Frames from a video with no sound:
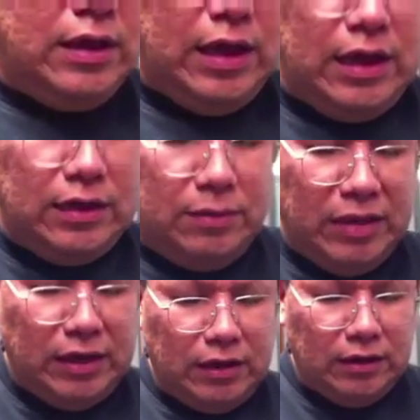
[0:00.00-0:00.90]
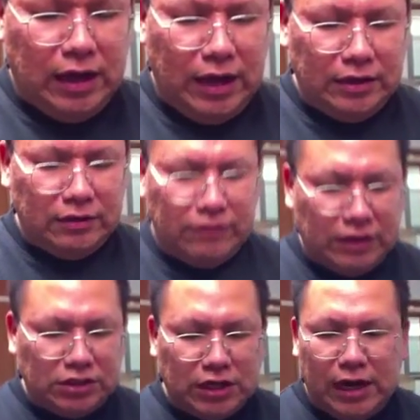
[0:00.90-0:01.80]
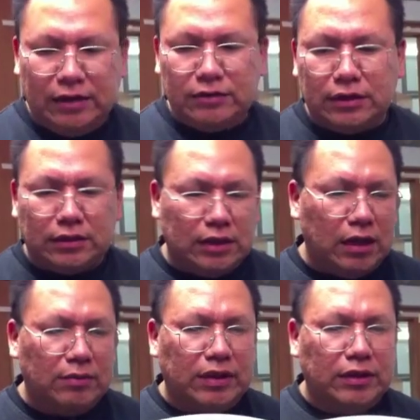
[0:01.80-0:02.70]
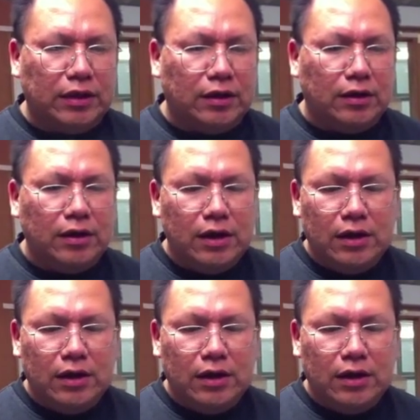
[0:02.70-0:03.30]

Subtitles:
and depending on the height of the child and how big they are.